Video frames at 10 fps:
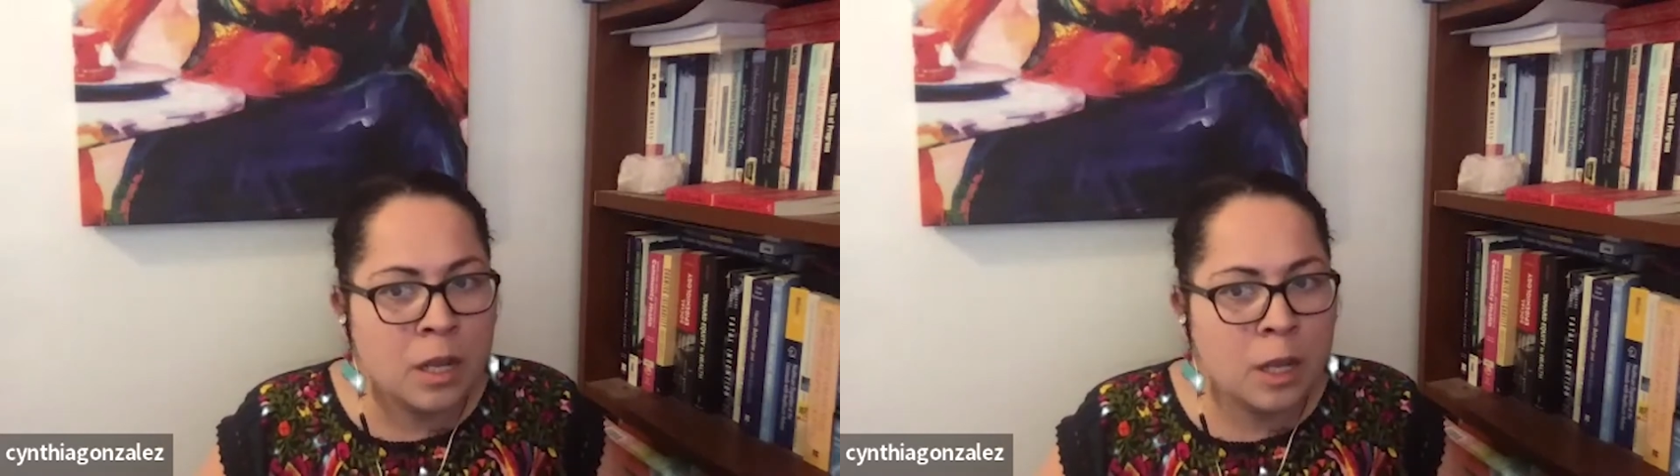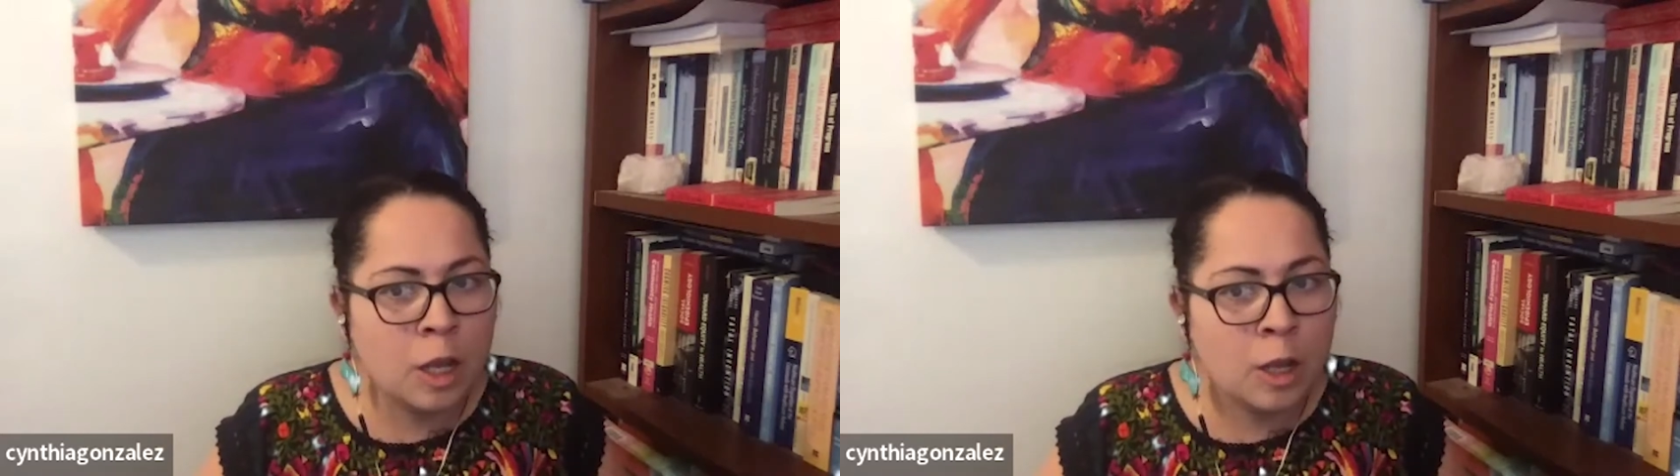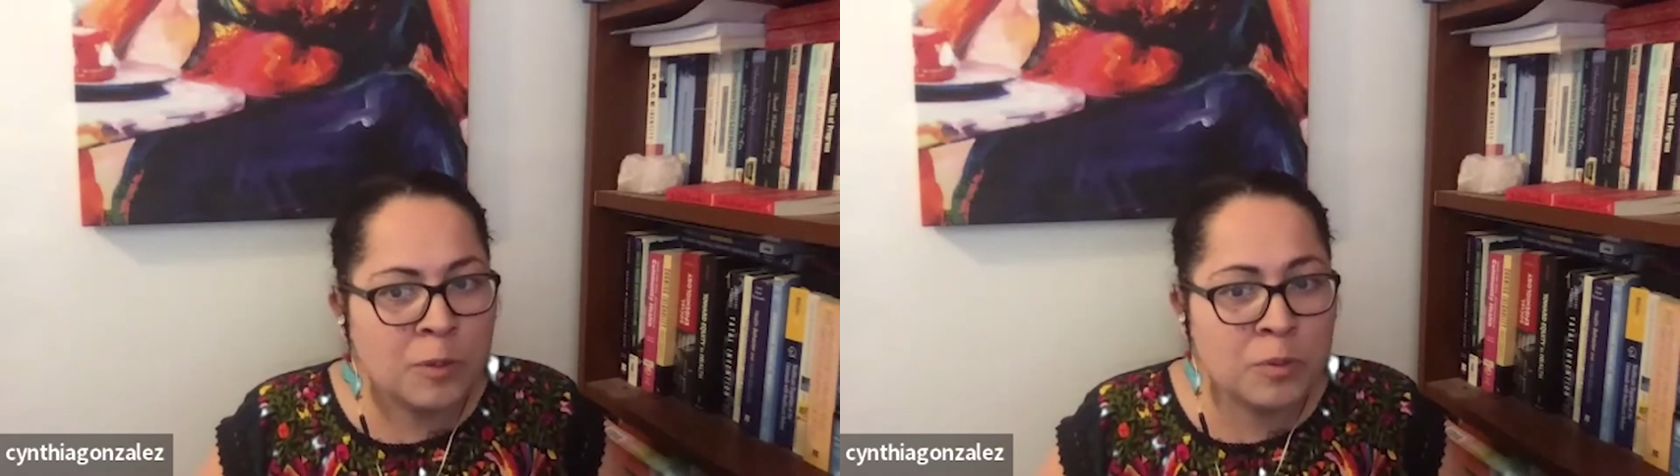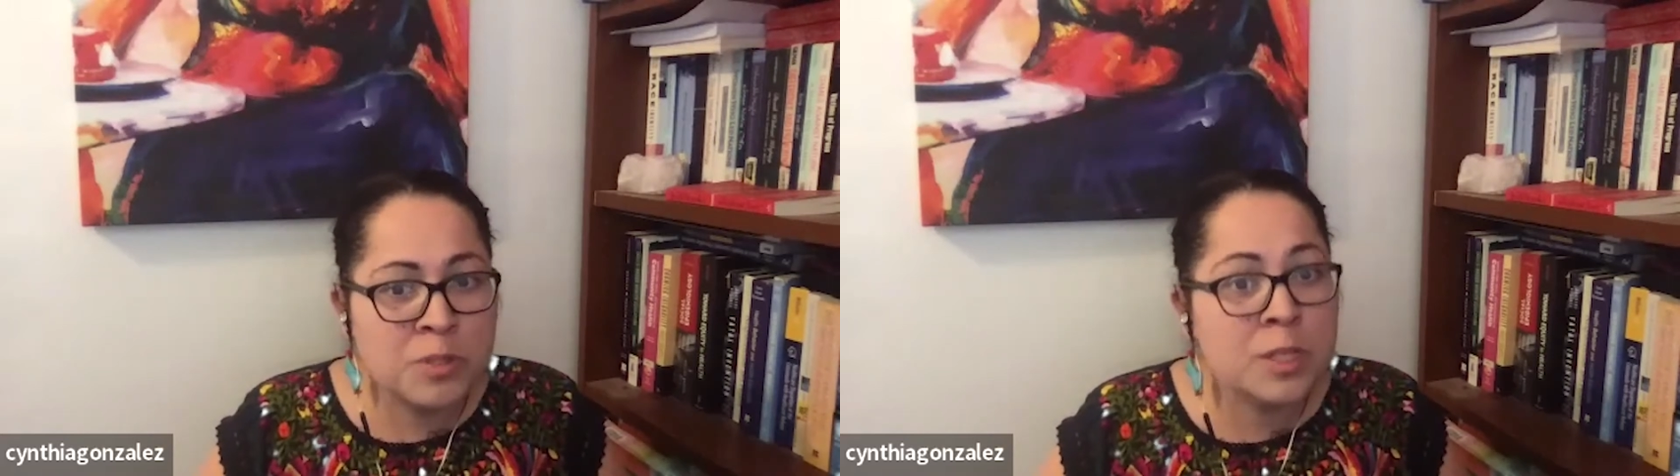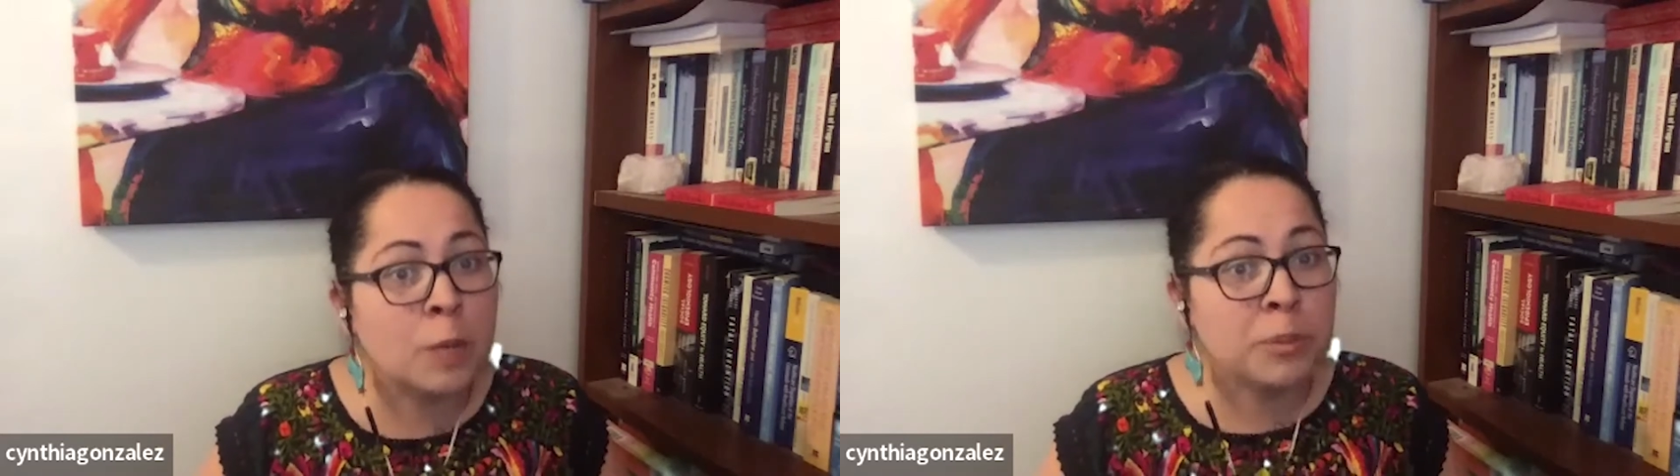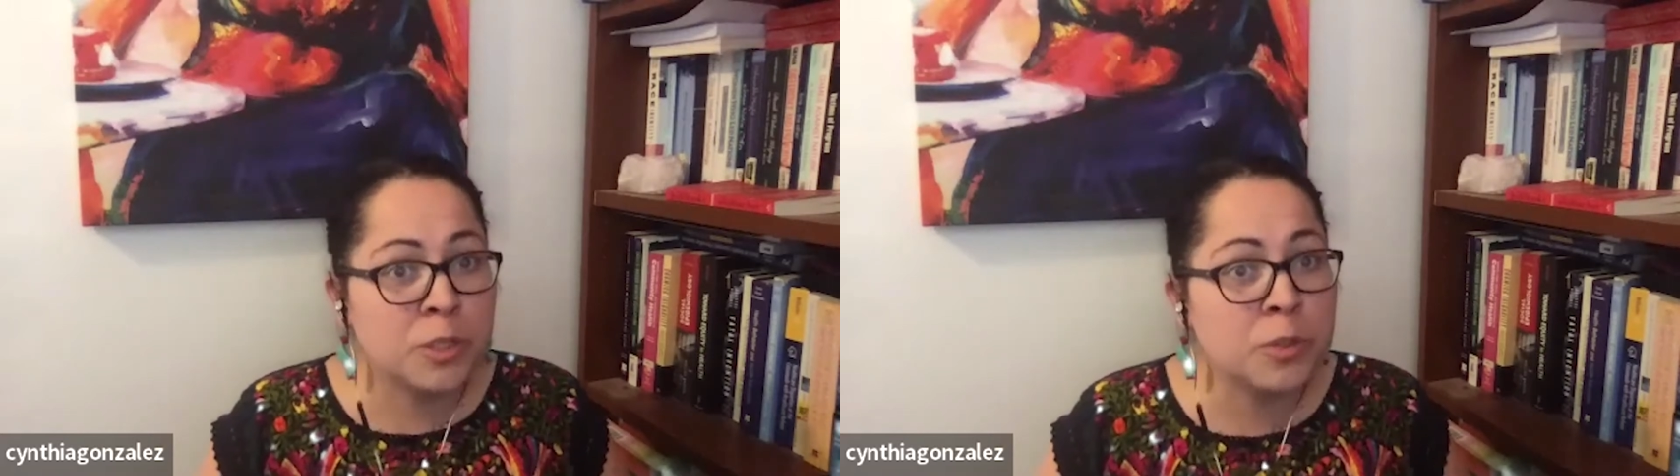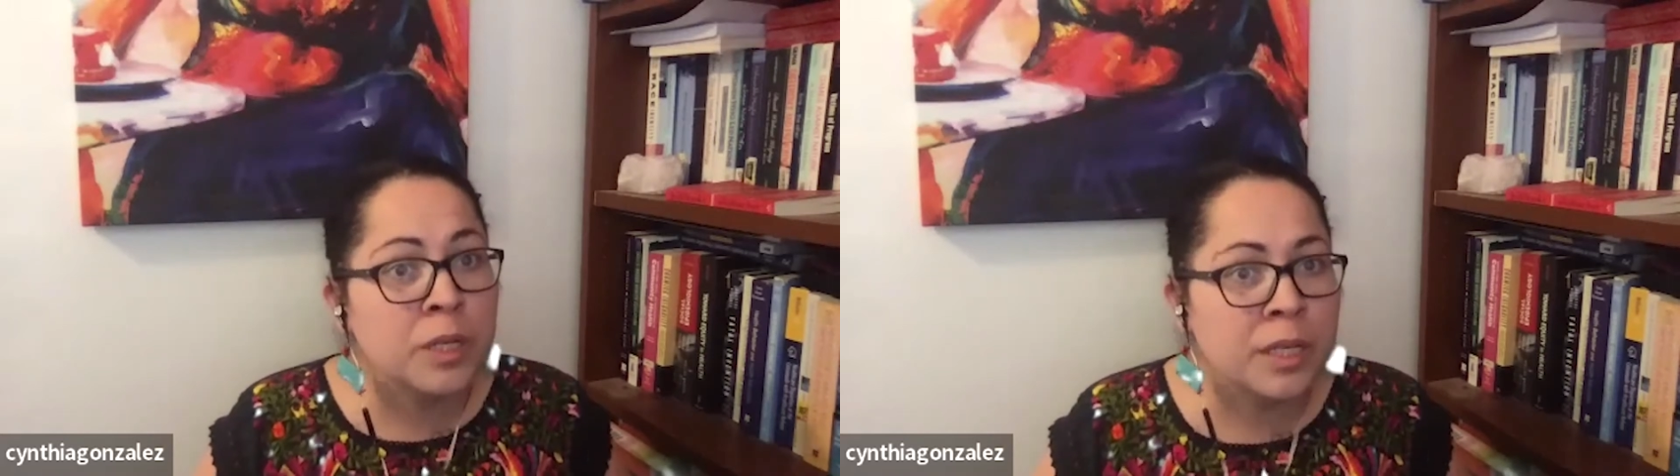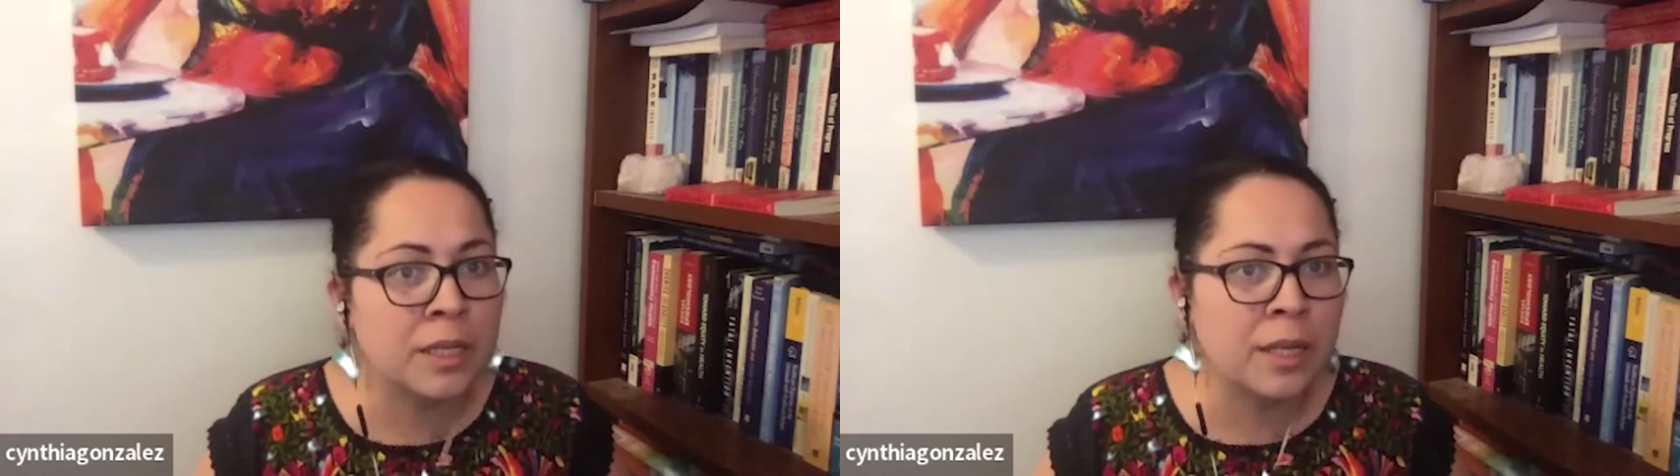there was an
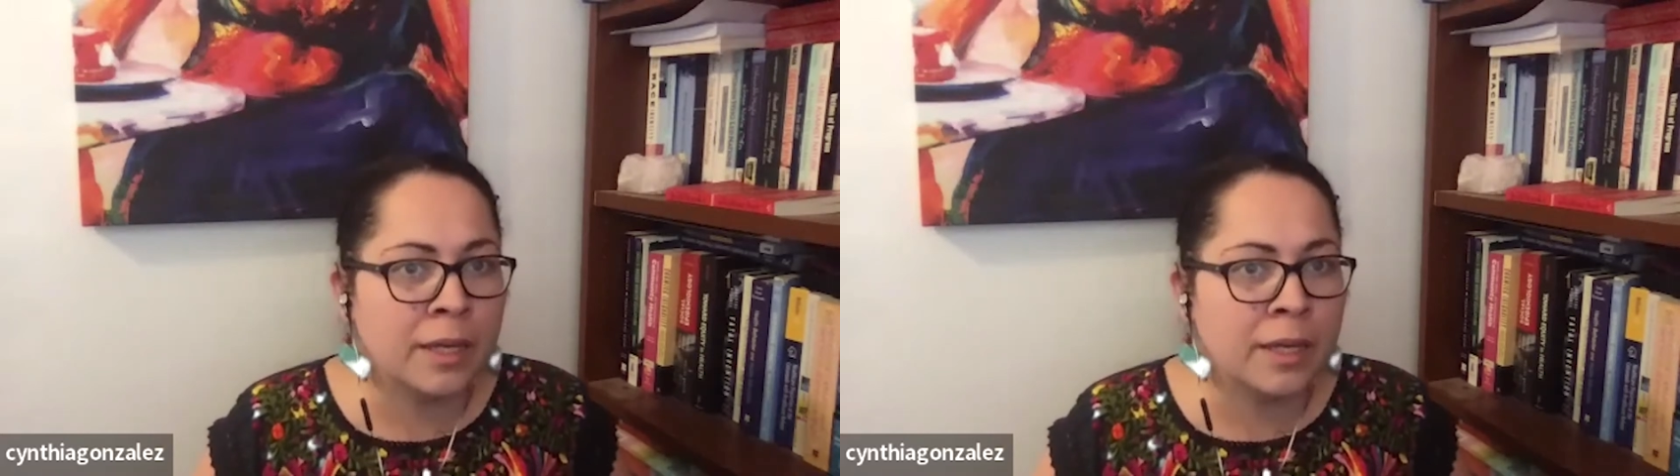opportunity that